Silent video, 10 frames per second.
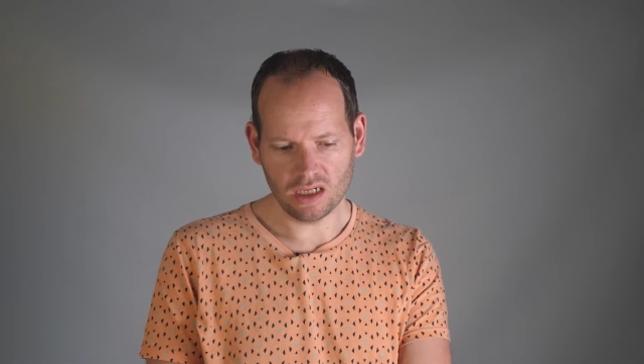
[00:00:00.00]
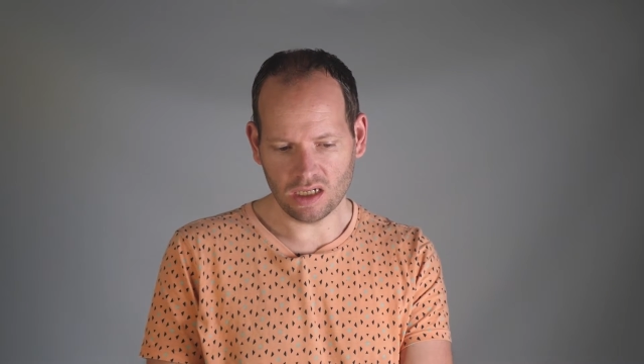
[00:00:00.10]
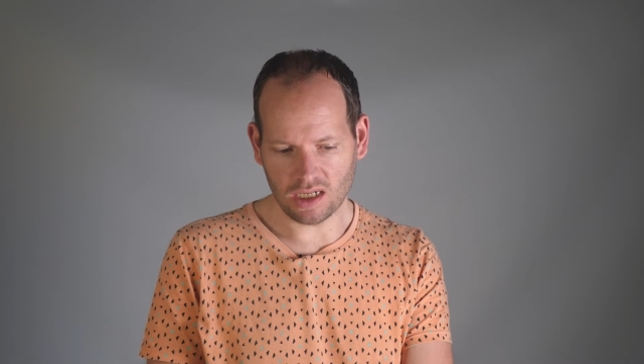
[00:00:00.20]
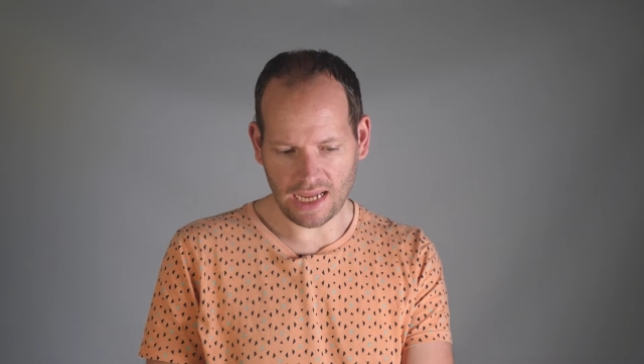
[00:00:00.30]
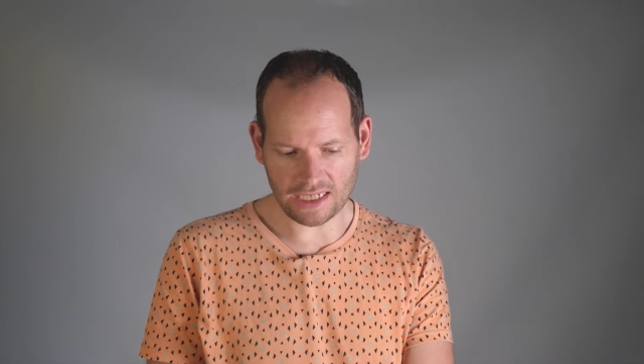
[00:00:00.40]

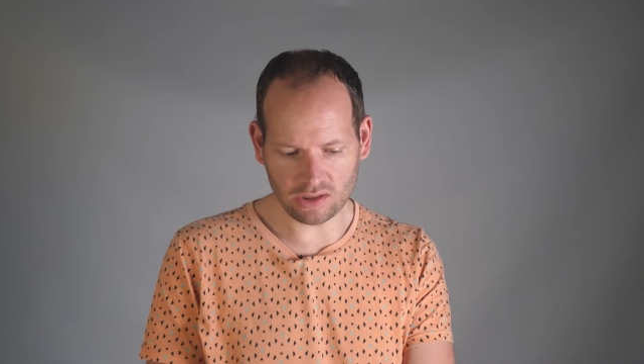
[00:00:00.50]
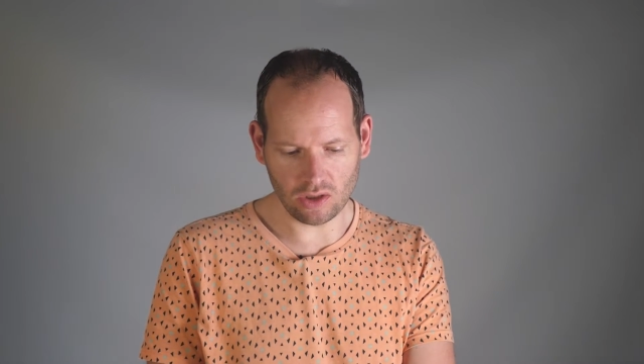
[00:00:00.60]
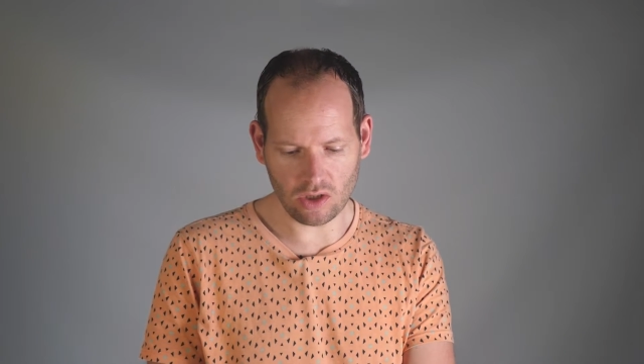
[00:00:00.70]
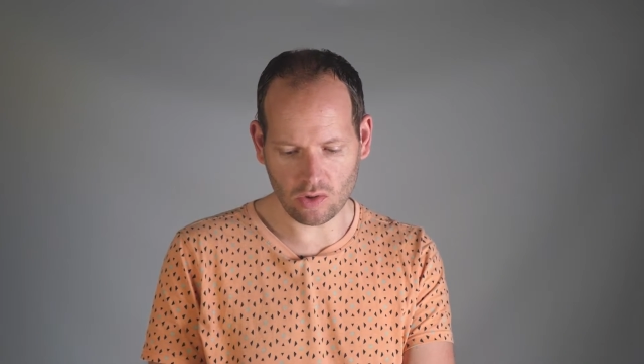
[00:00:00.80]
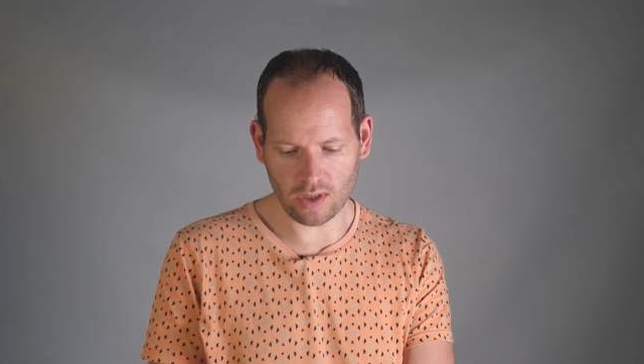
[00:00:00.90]
Uh, add
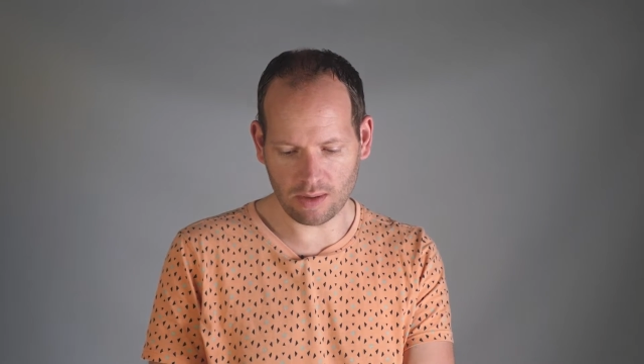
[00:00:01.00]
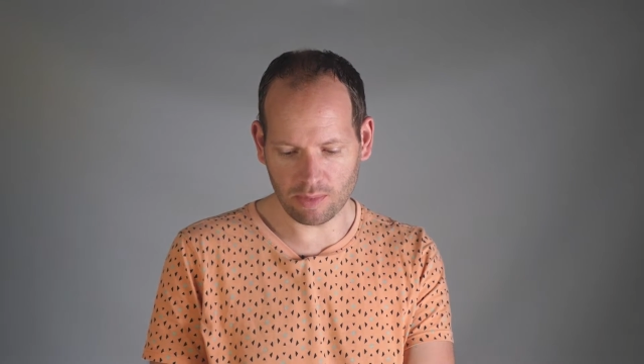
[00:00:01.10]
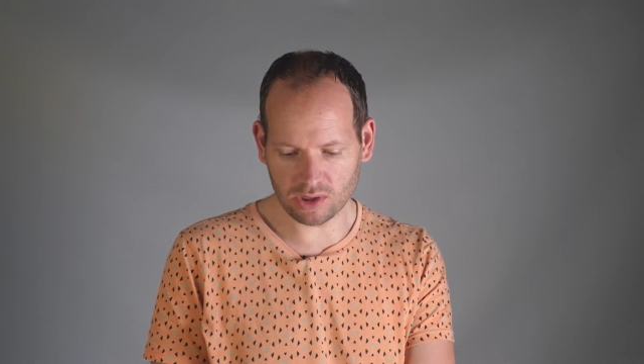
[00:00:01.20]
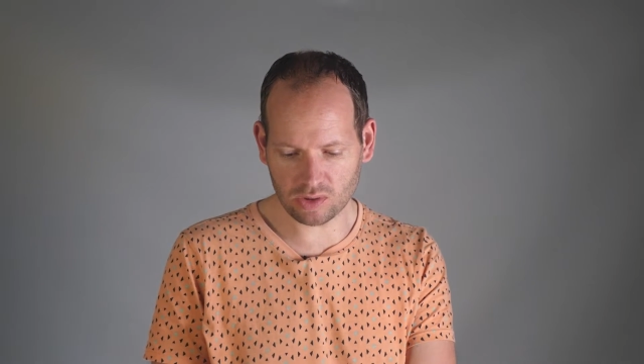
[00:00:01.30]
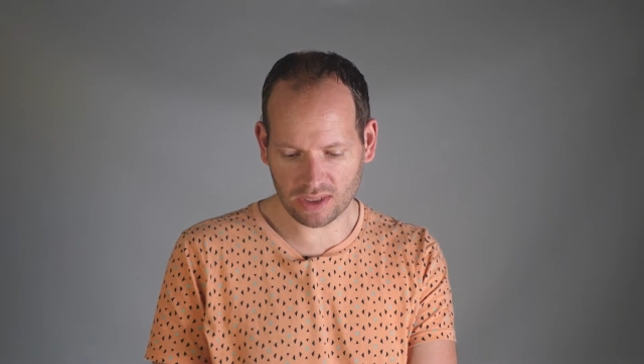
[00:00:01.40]
your logo here,
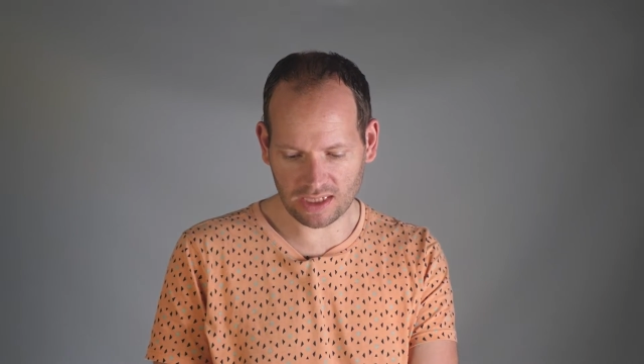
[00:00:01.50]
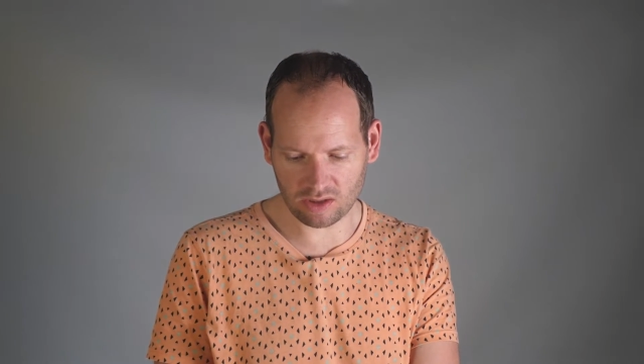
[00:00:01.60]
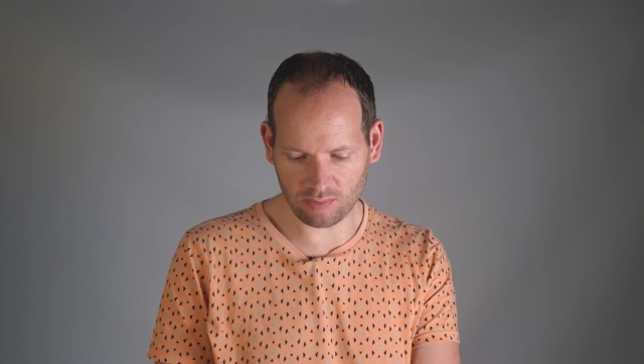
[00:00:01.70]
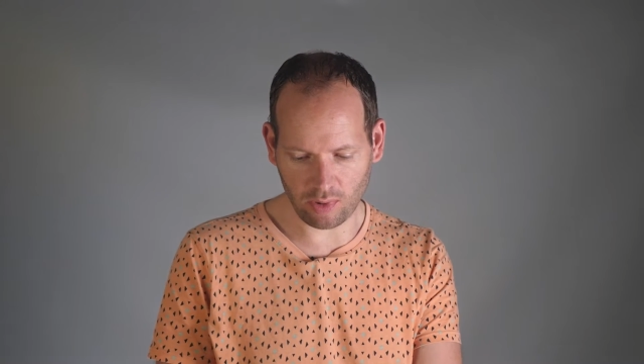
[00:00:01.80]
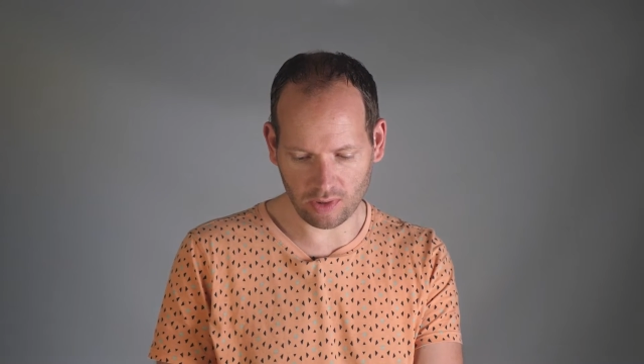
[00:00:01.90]
but you get
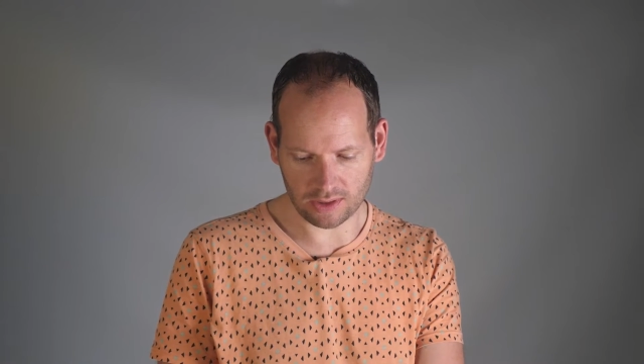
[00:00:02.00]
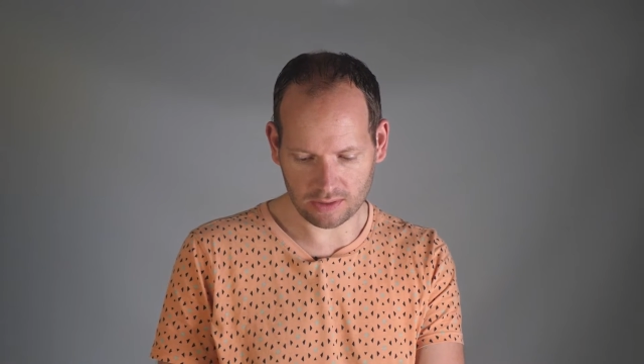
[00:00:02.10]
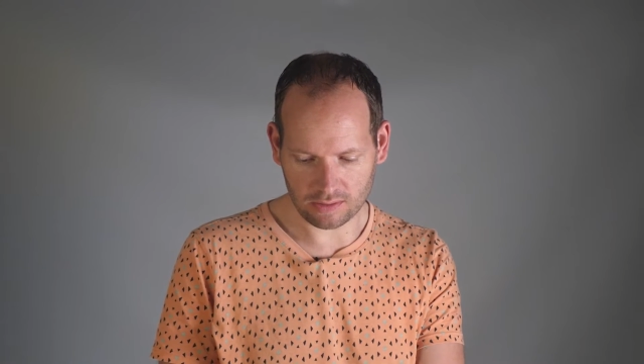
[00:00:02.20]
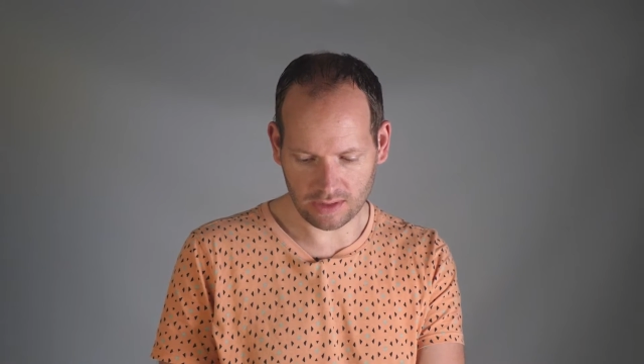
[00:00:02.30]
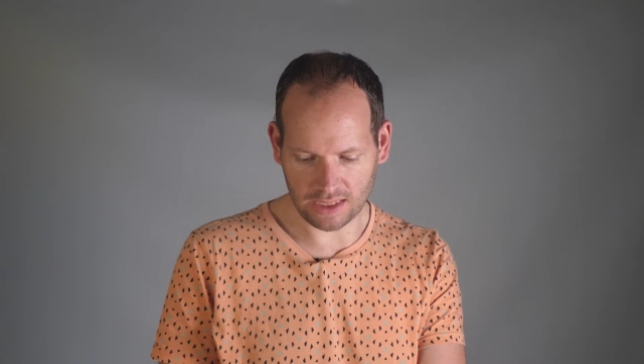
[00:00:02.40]
the point,
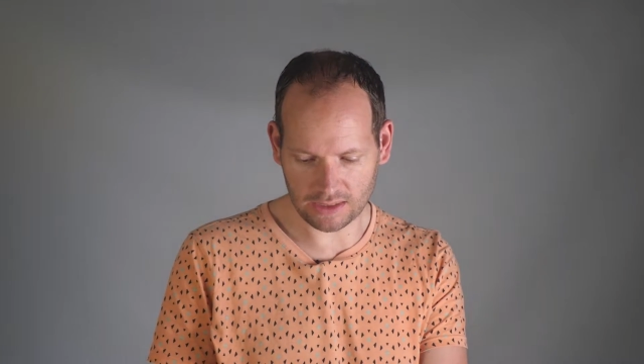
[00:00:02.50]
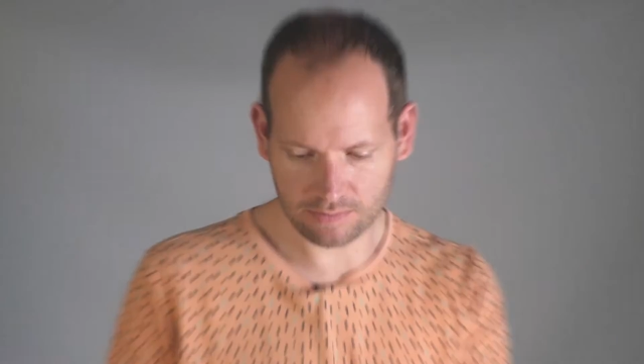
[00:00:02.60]
right?